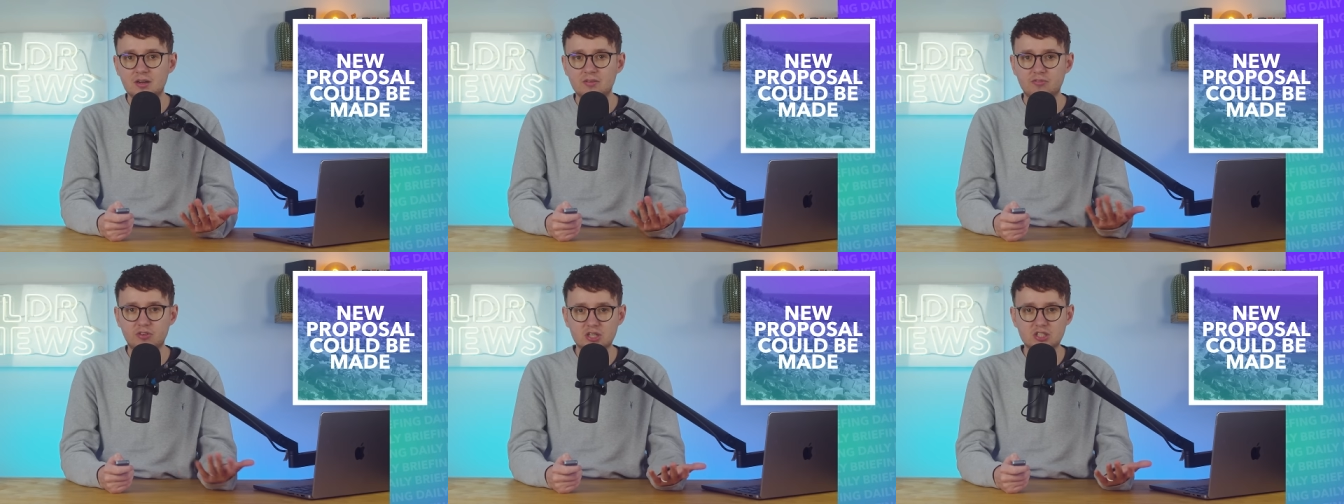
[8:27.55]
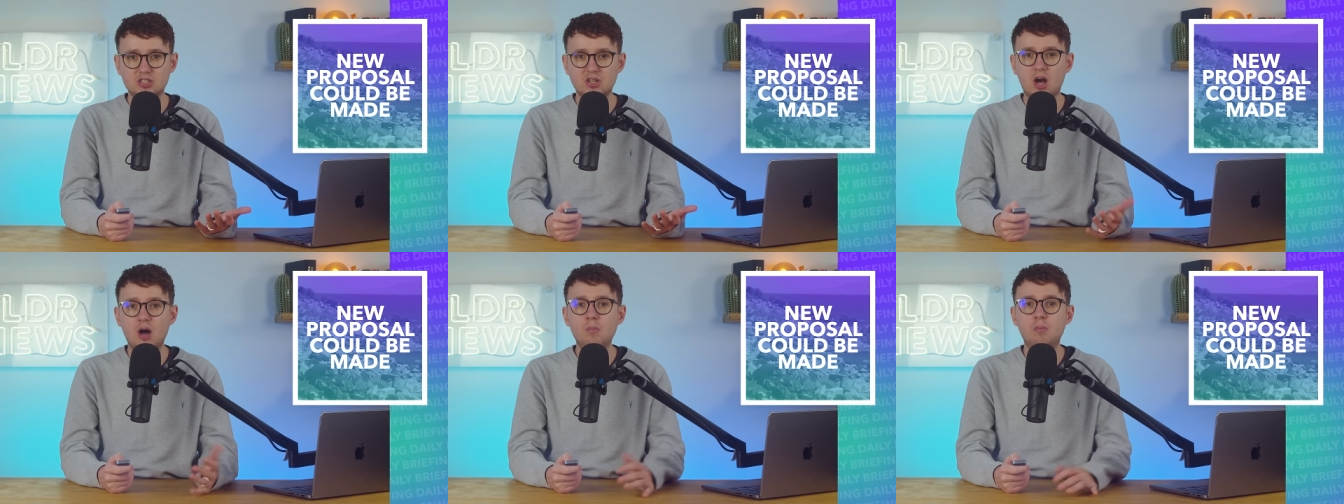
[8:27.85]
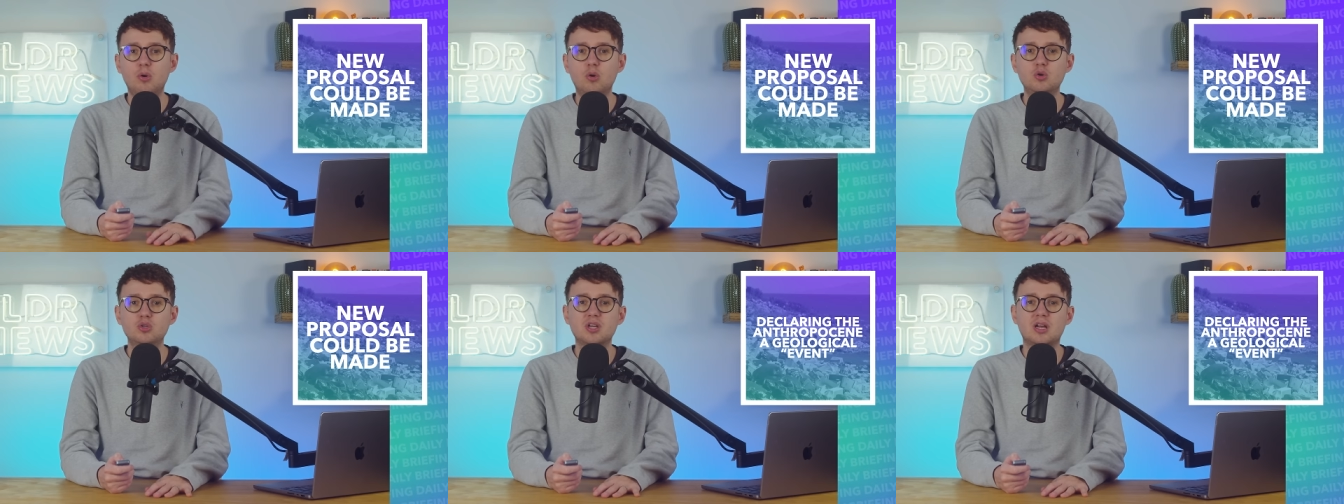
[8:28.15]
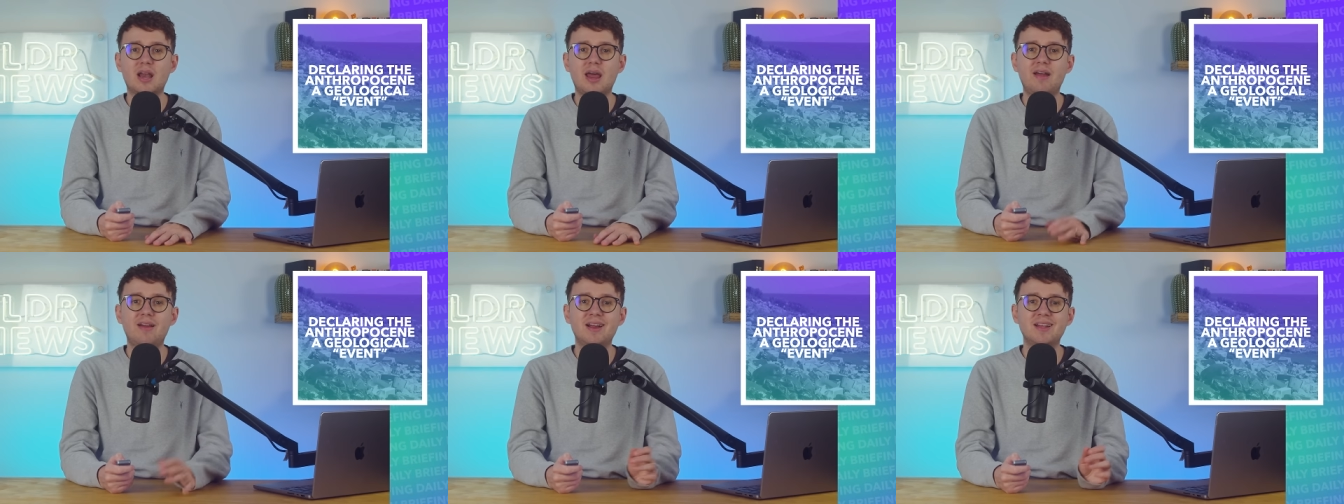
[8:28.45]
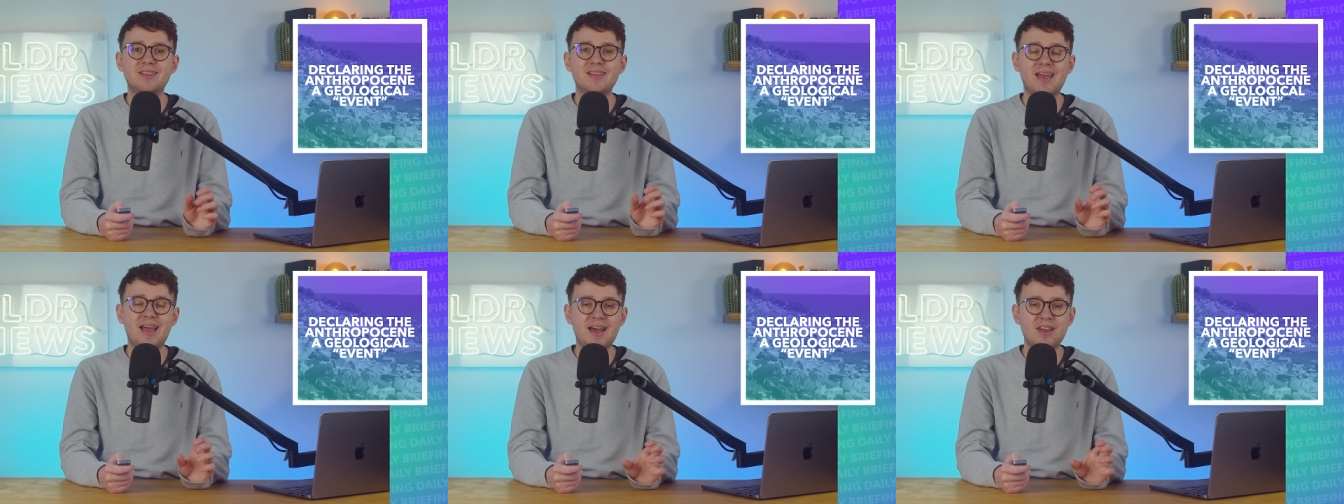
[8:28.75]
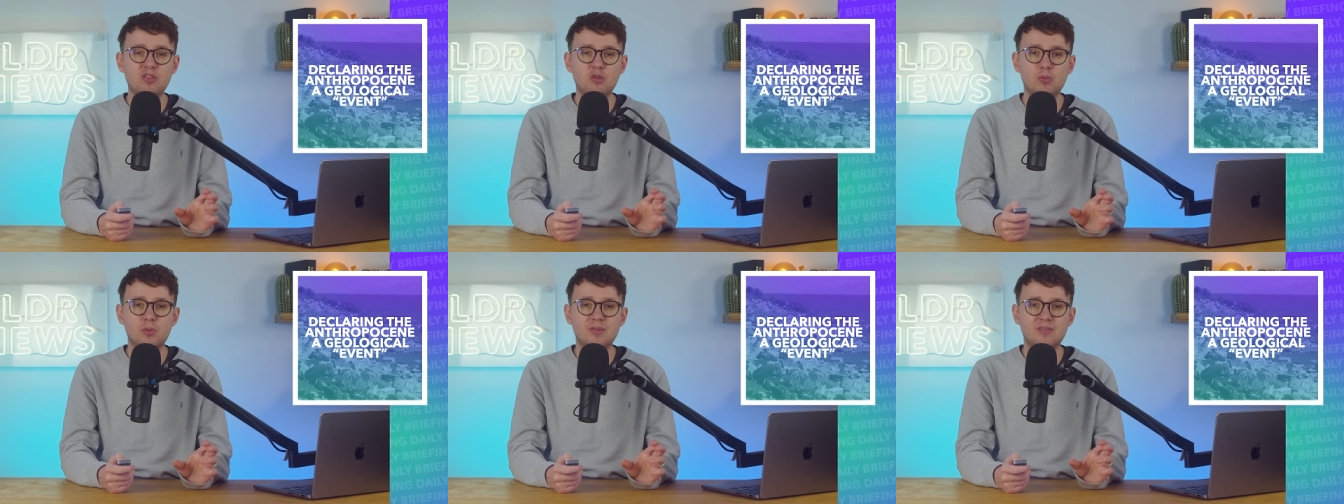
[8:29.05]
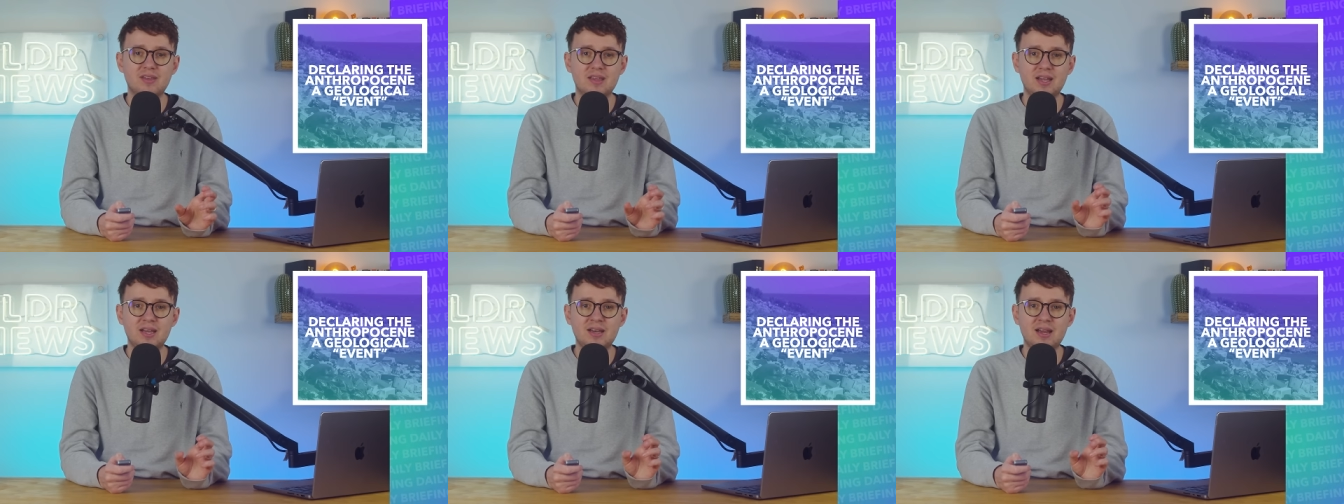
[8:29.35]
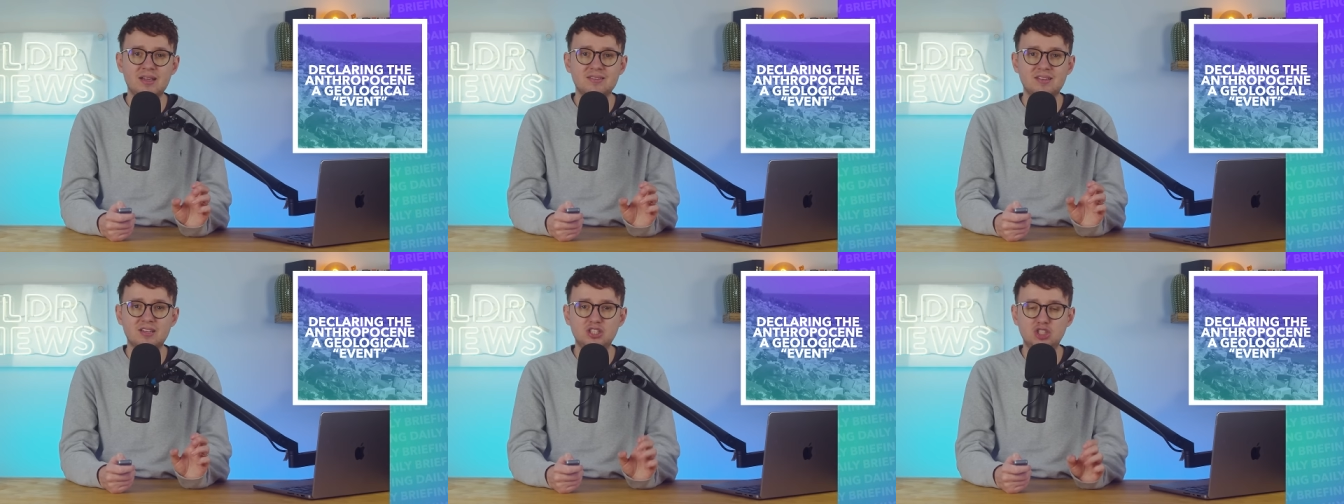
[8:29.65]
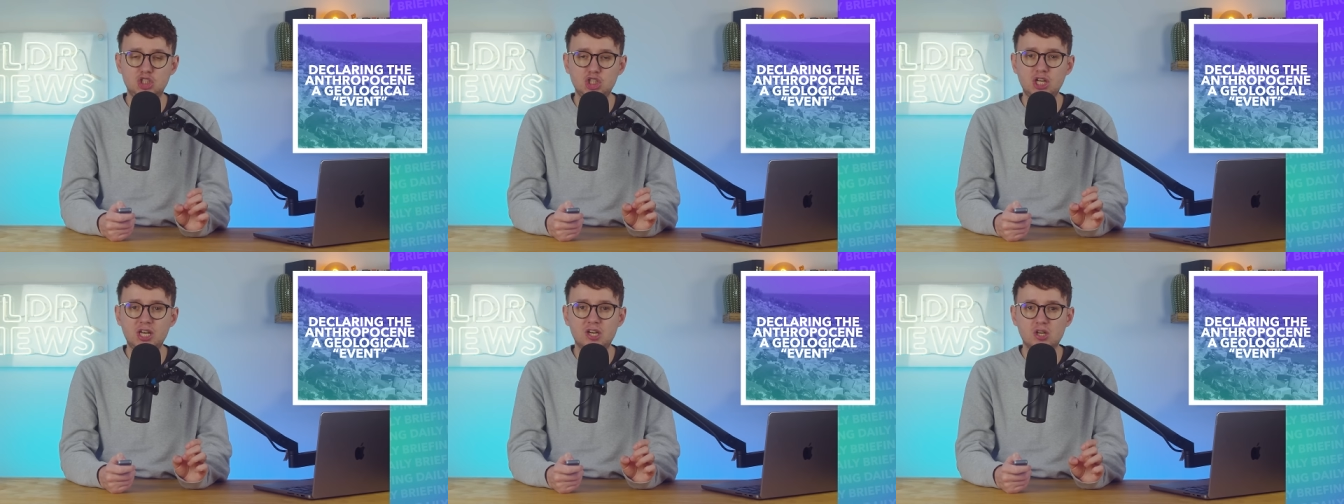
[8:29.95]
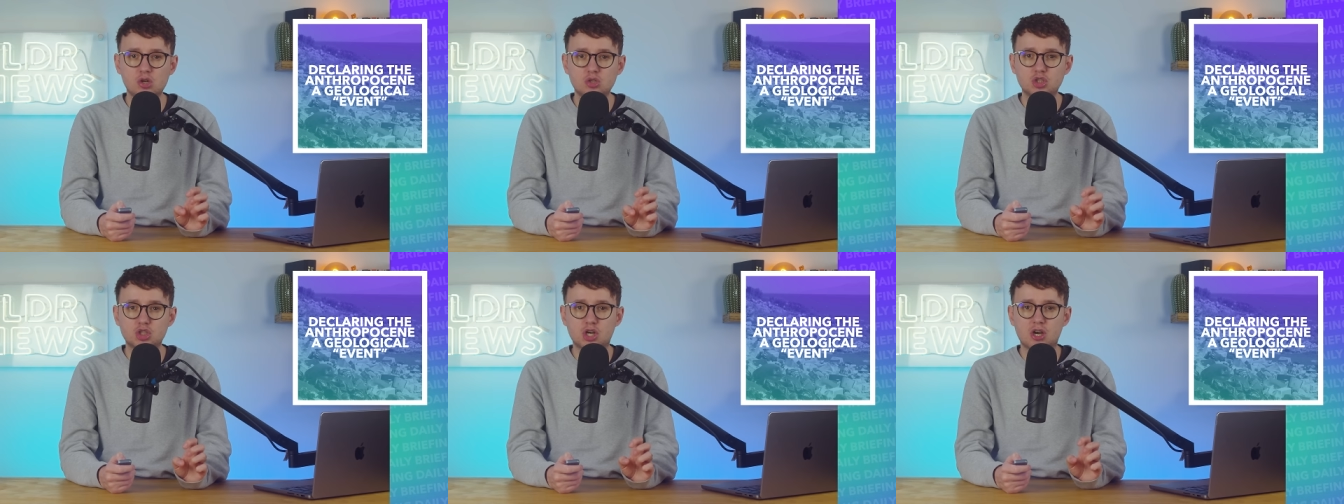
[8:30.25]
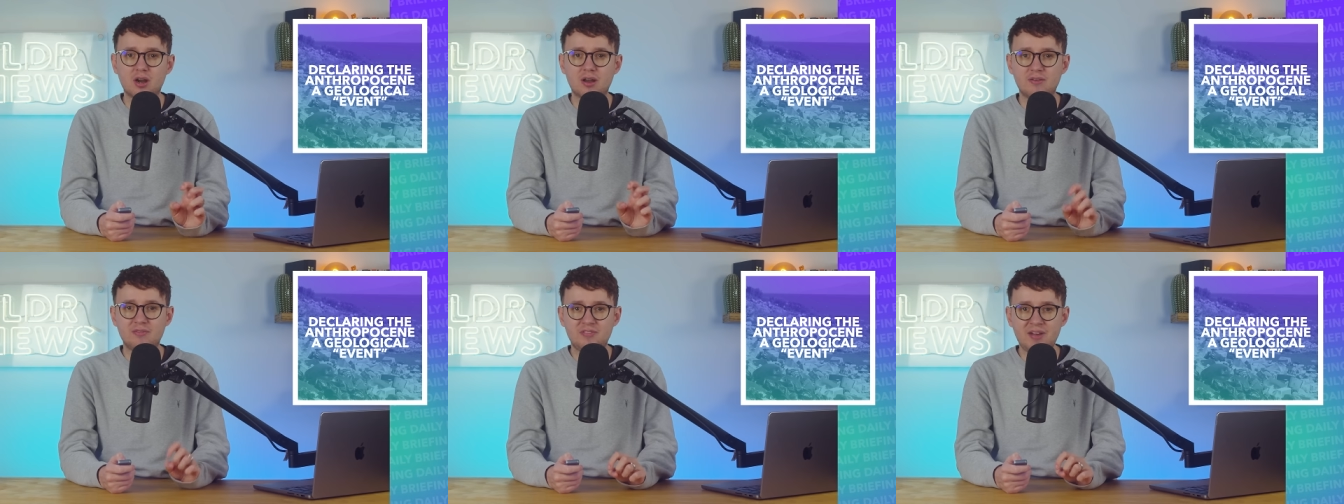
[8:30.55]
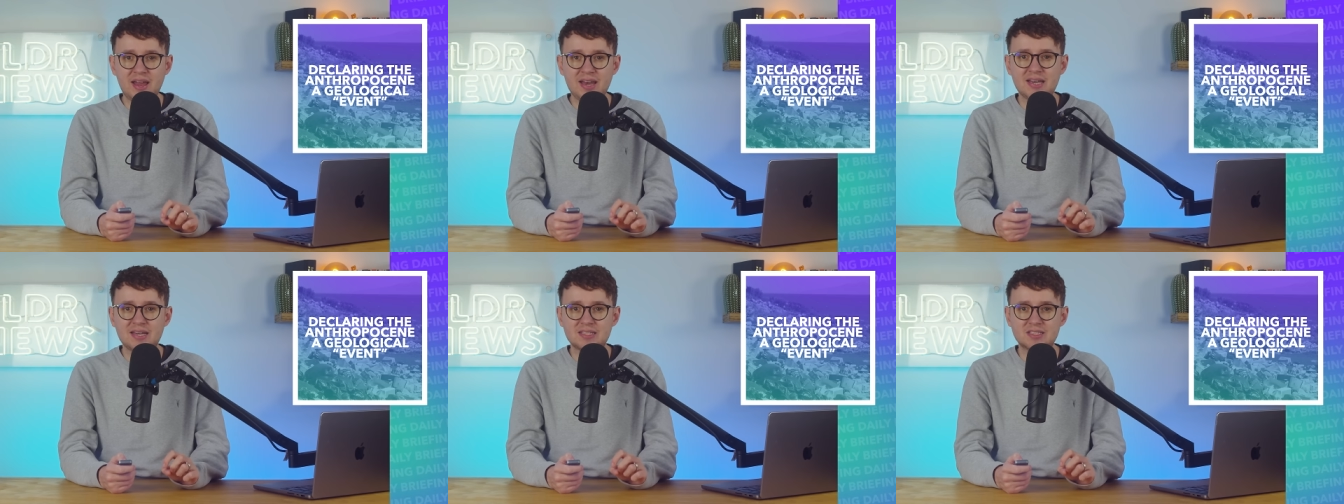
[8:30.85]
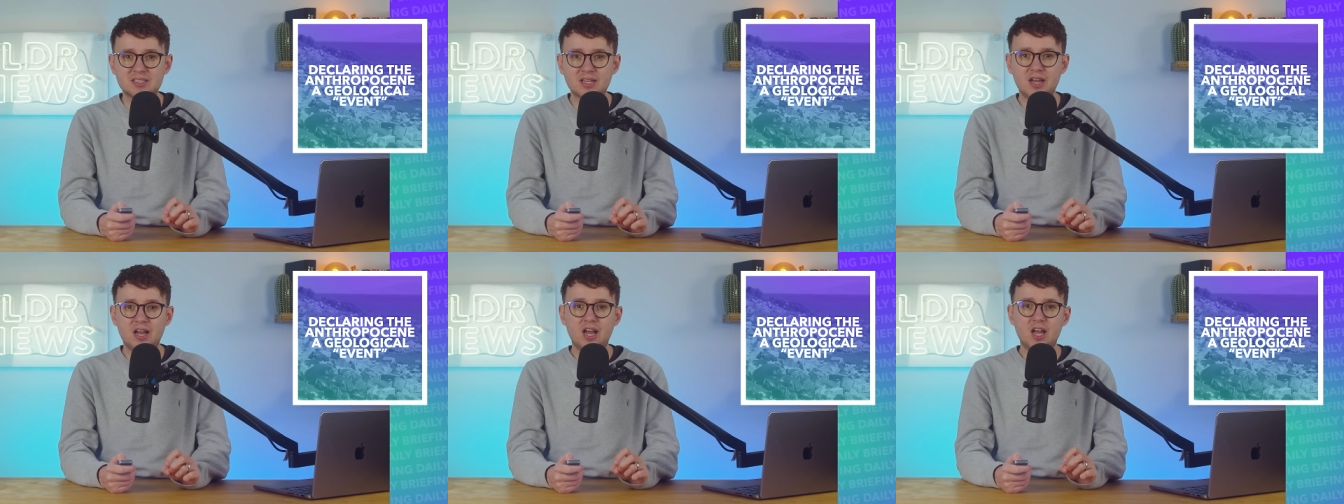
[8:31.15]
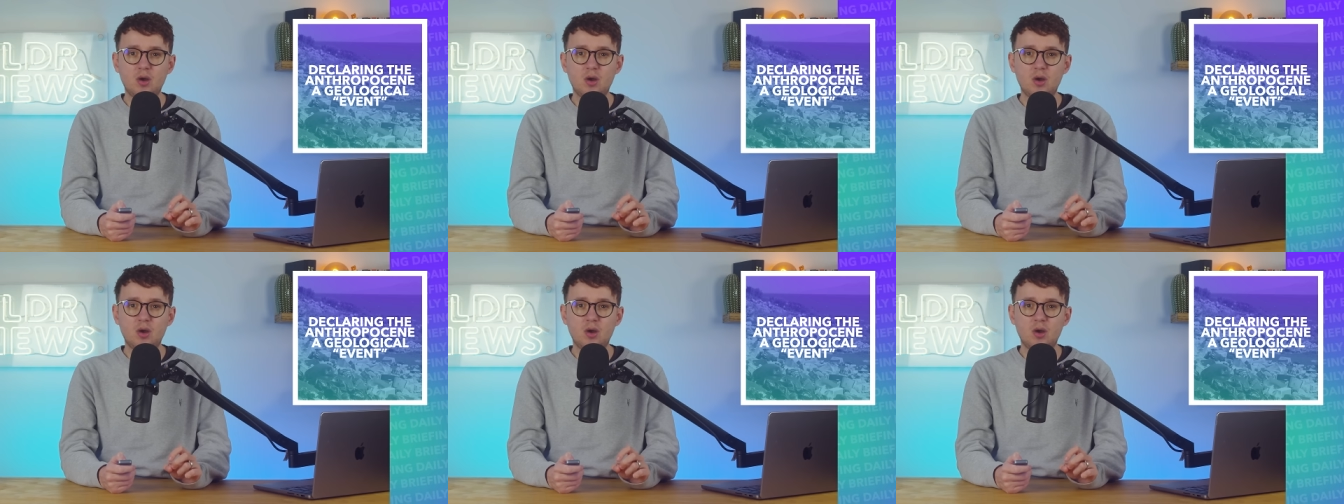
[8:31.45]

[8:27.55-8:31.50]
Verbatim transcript: For example, declaring the Anthropocene as a geological event,